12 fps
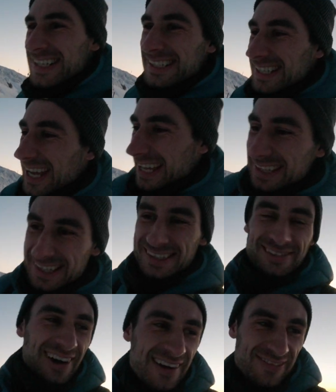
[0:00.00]
just can't
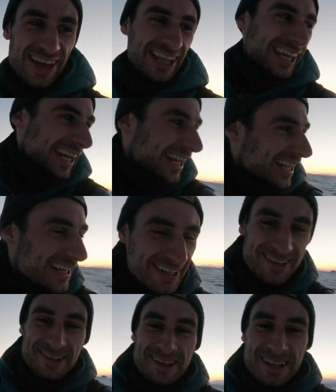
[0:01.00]
describe that.
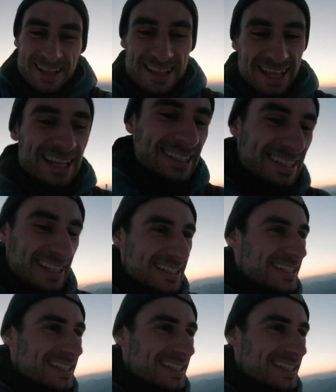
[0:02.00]
That's